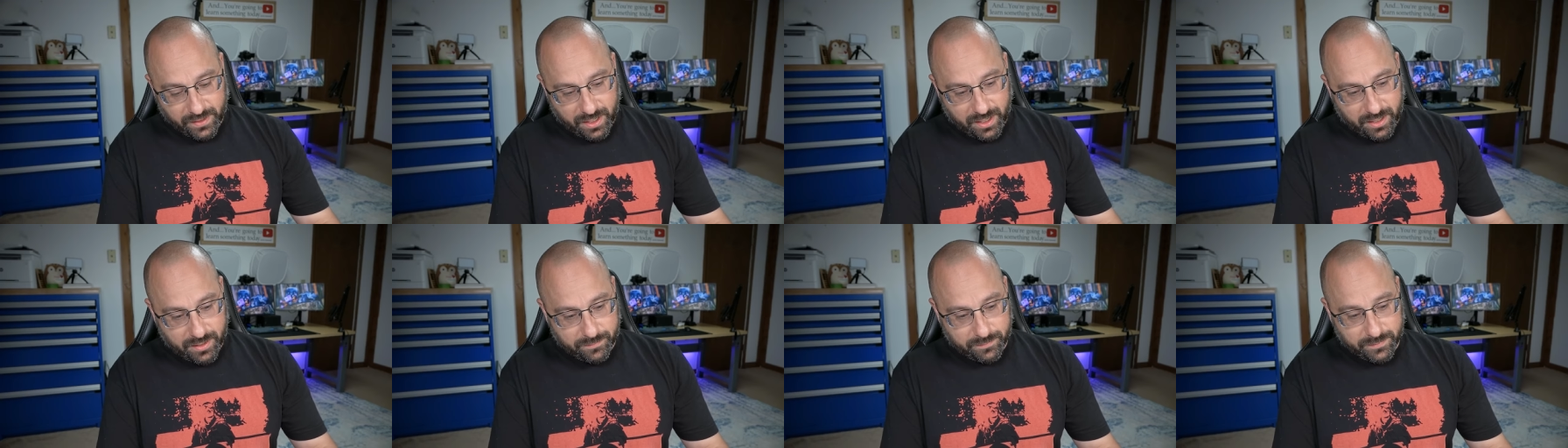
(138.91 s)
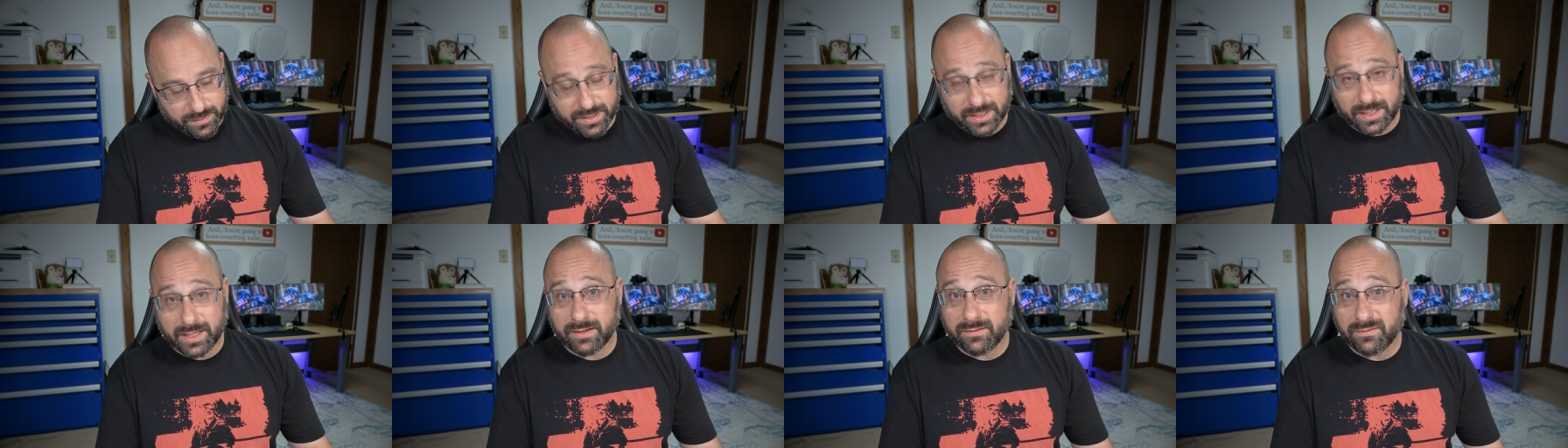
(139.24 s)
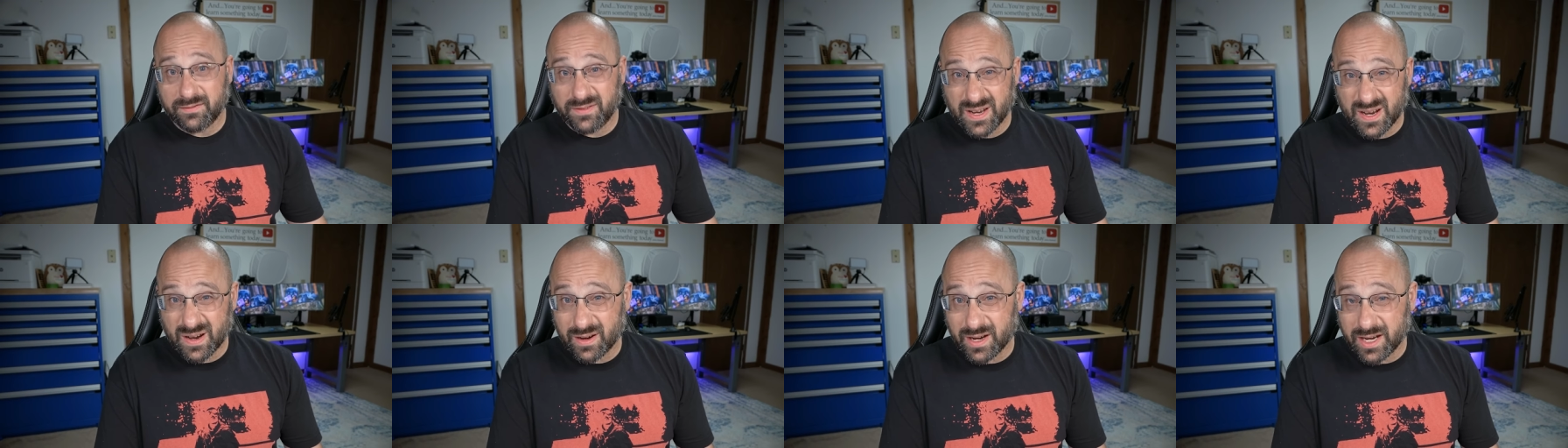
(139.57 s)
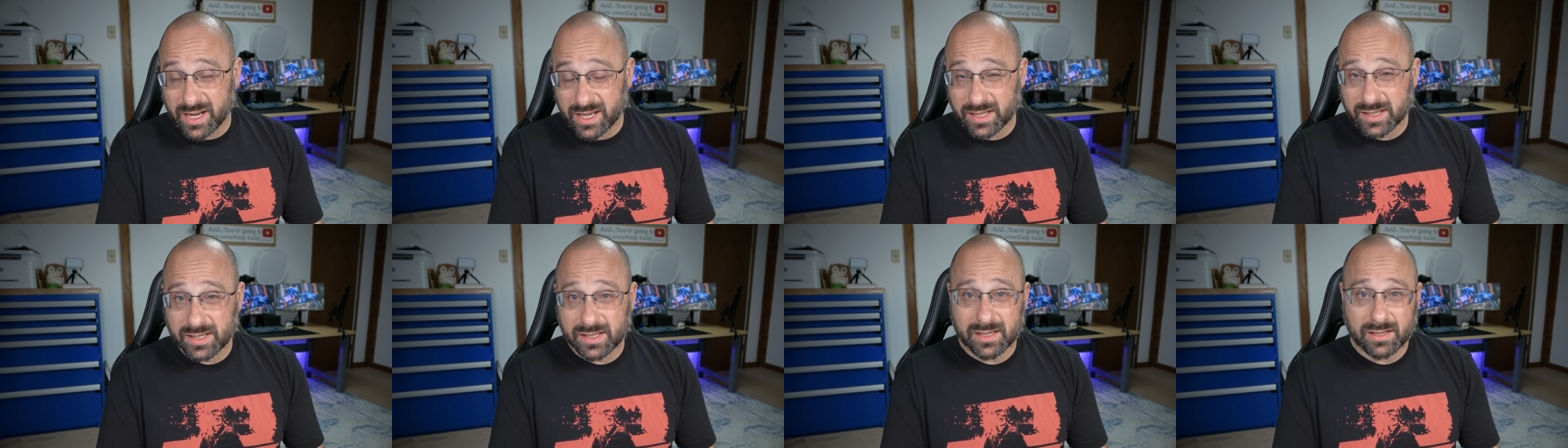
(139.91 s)
comes in
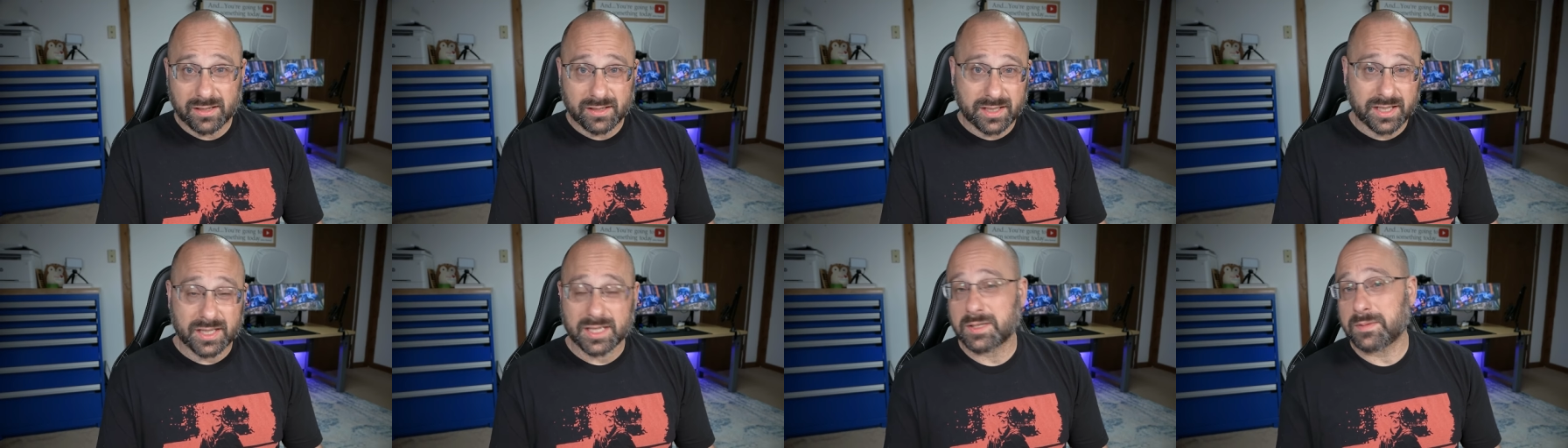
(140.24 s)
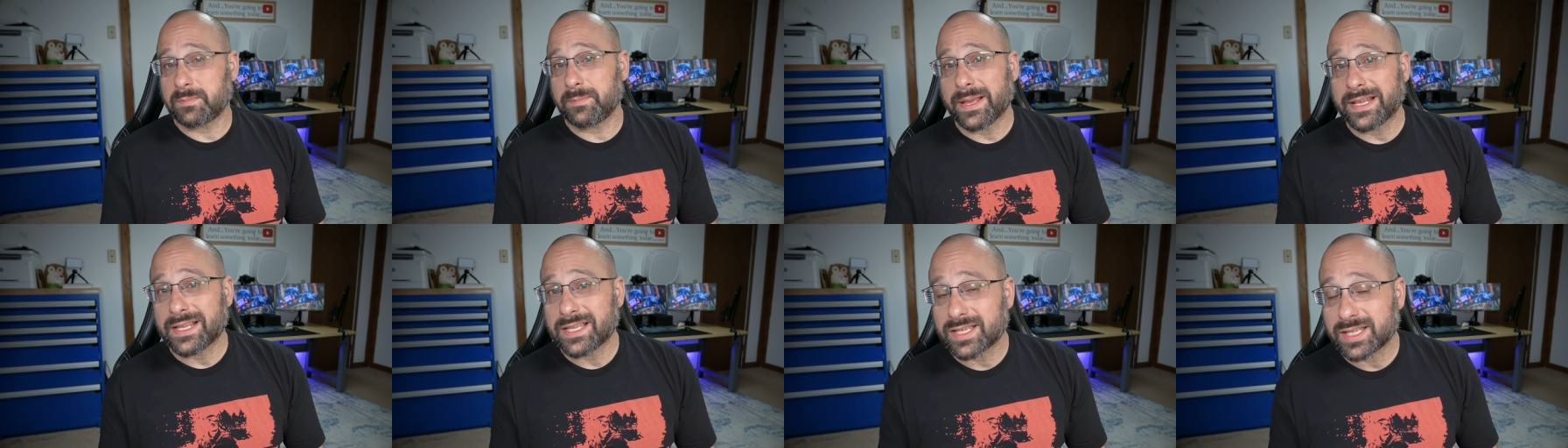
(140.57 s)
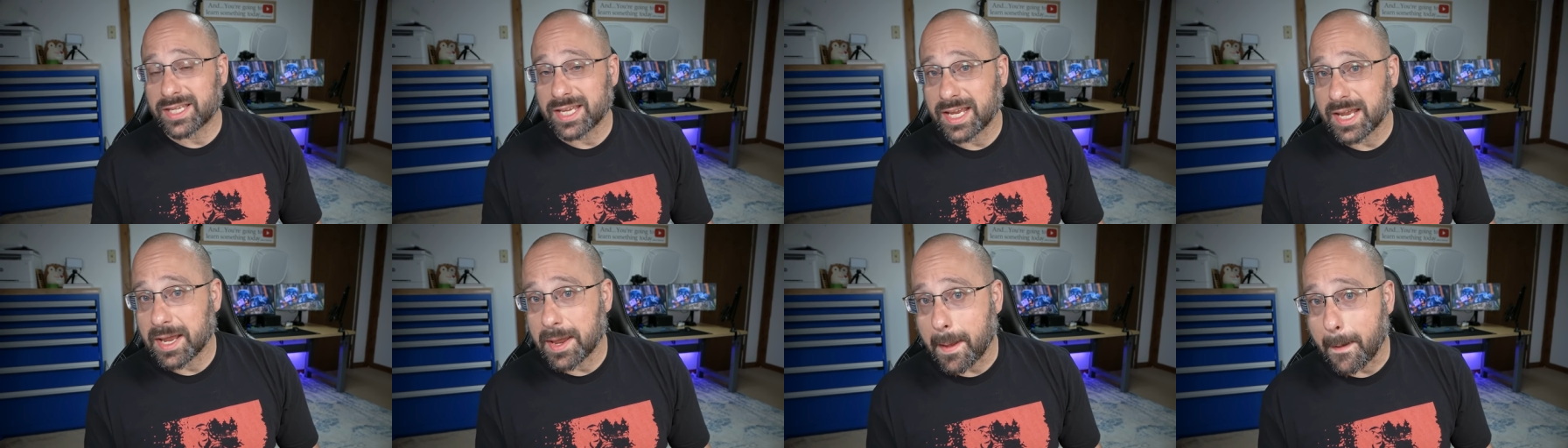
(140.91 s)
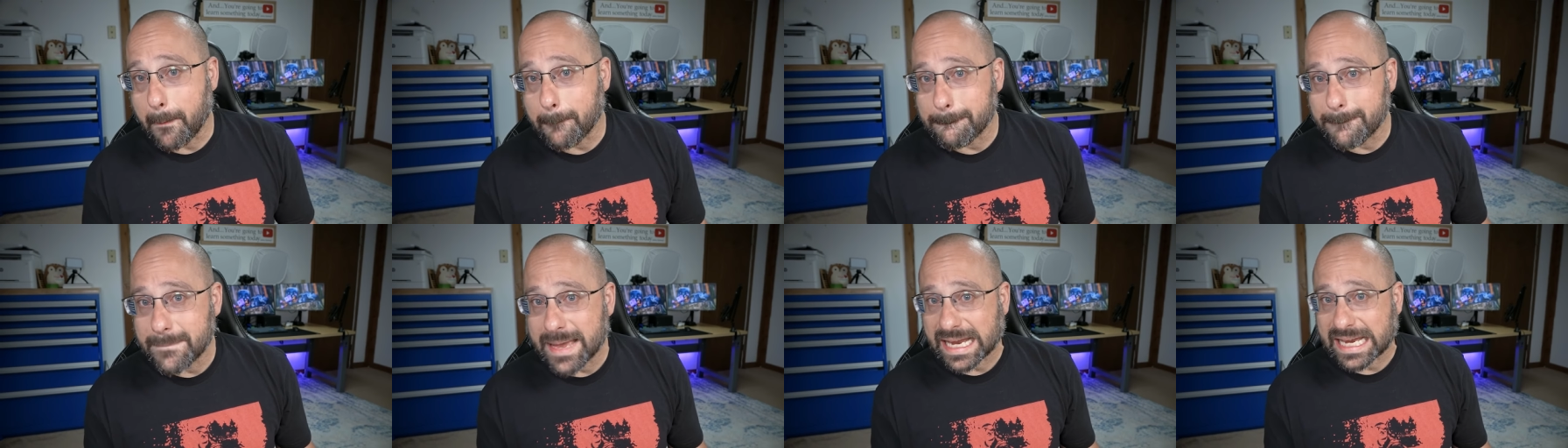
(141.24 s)
various dispensing
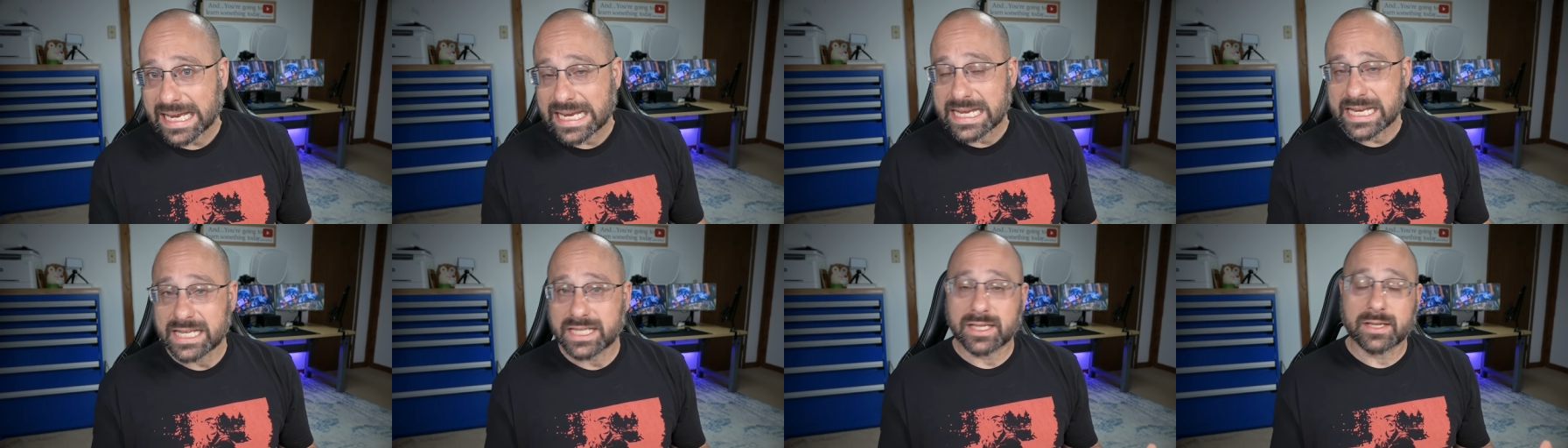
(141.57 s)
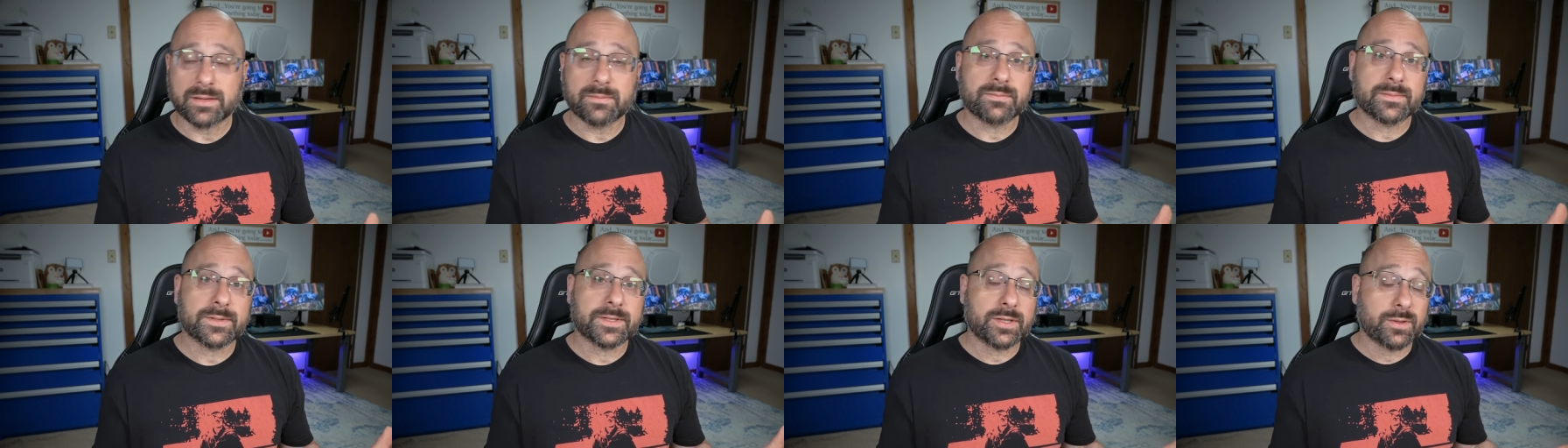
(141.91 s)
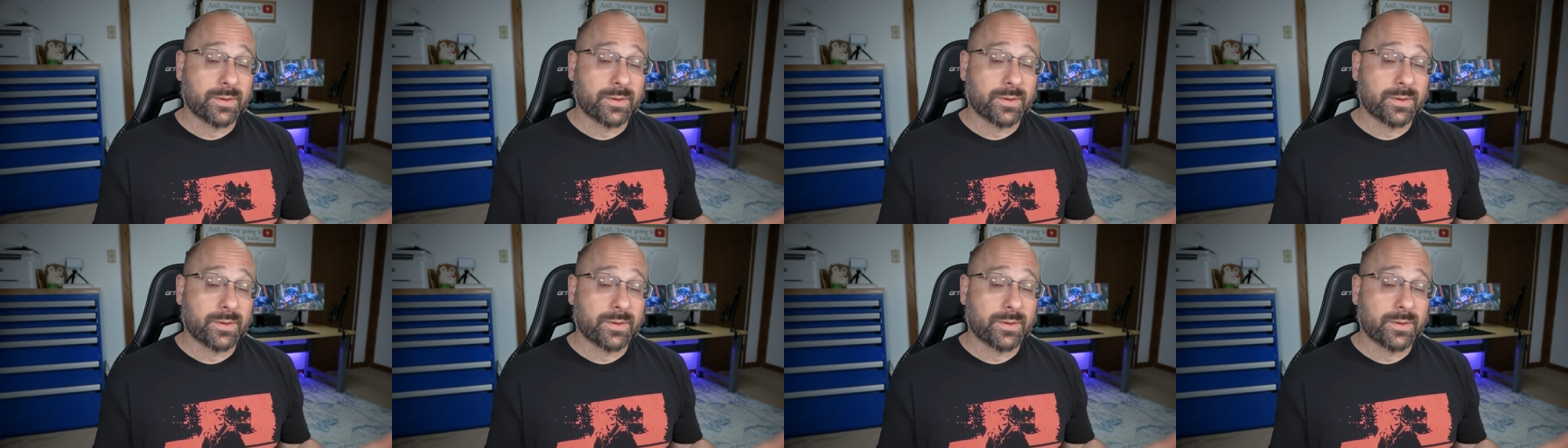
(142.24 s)
mechanisms.